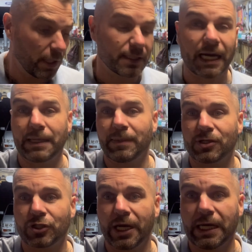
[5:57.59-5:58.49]
timing
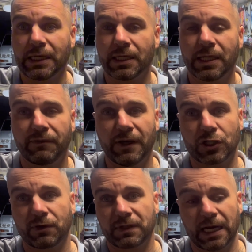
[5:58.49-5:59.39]
chain, finish
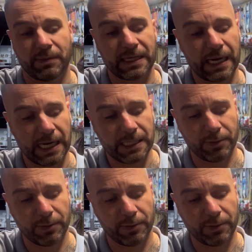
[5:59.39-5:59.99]
off a timing guide,